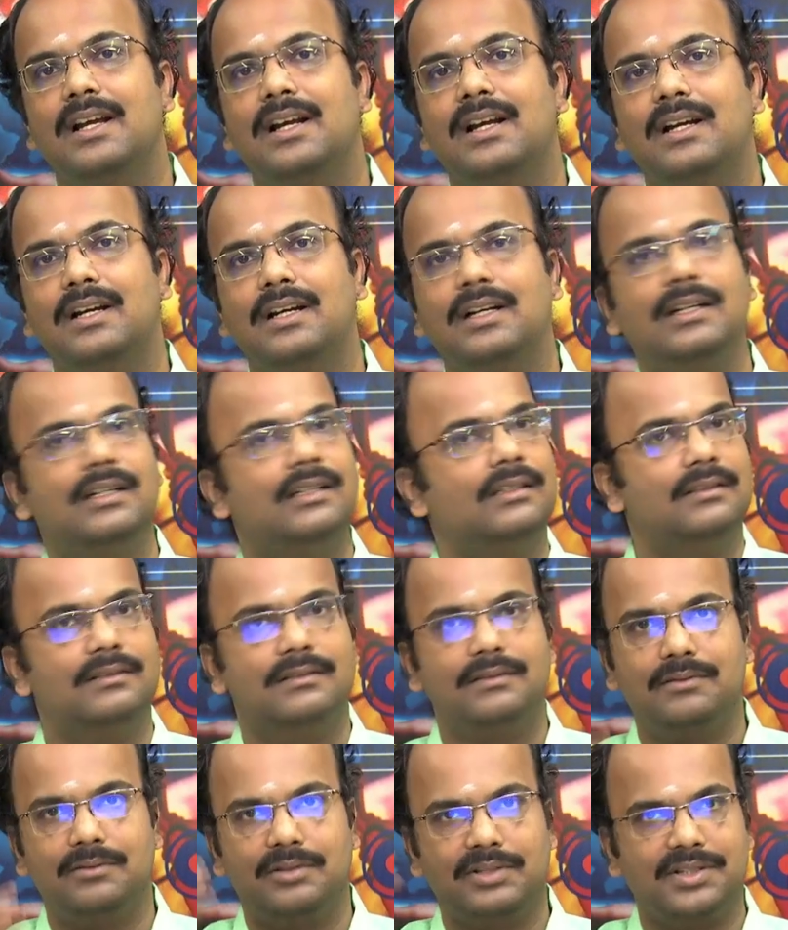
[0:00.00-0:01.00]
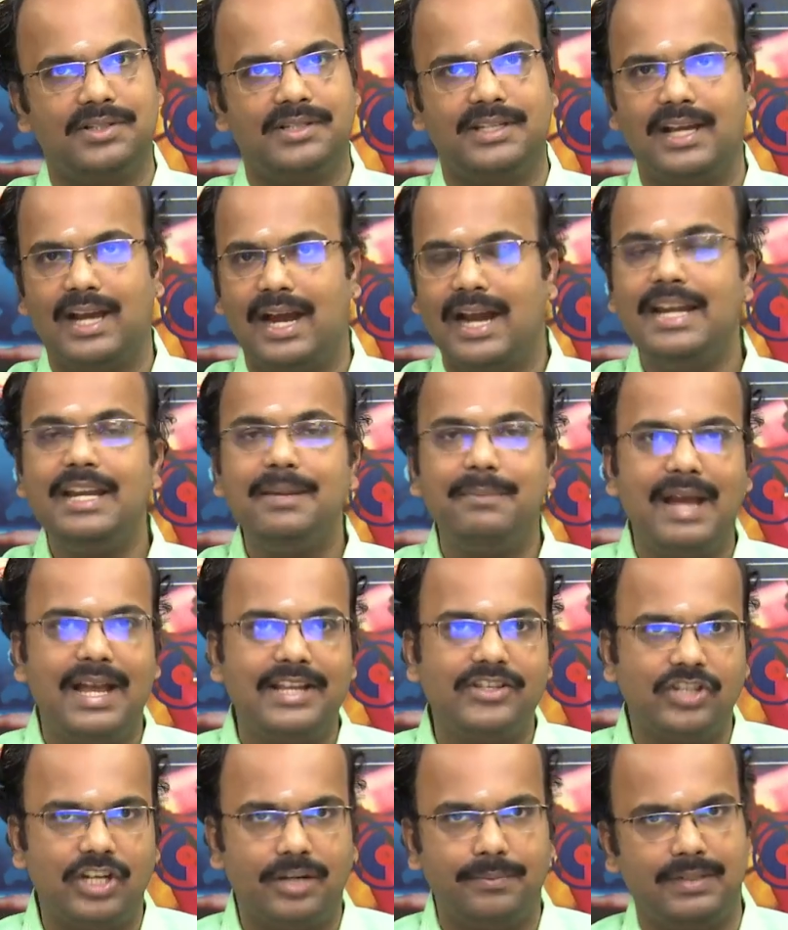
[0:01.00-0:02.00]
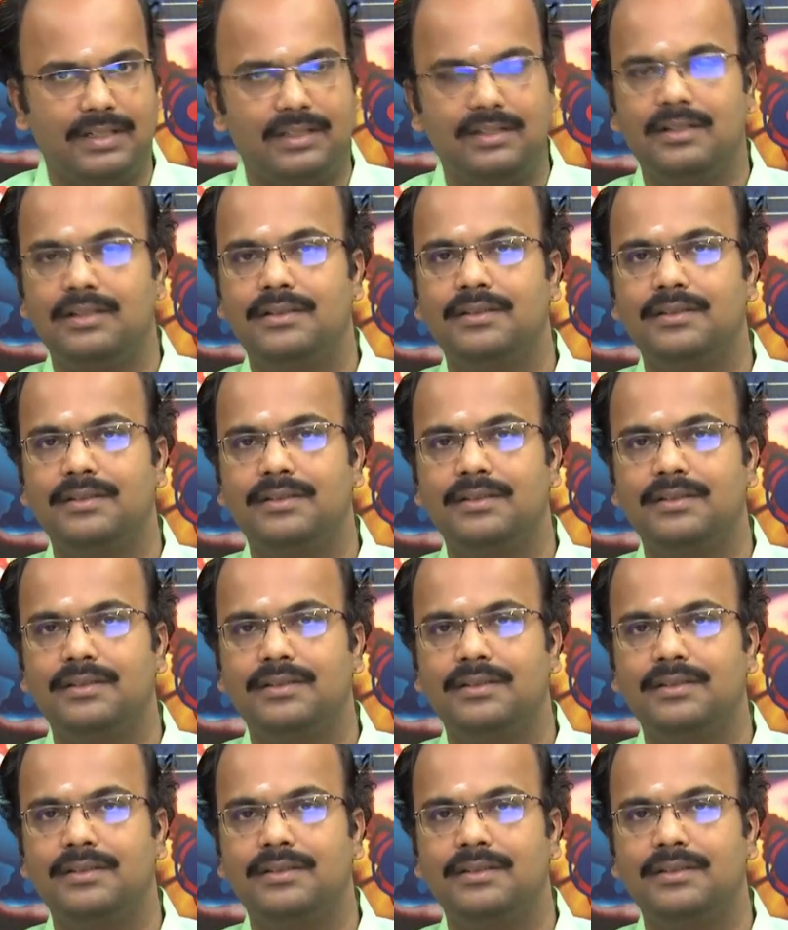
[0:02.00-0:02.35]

uh, what to say unimaginable.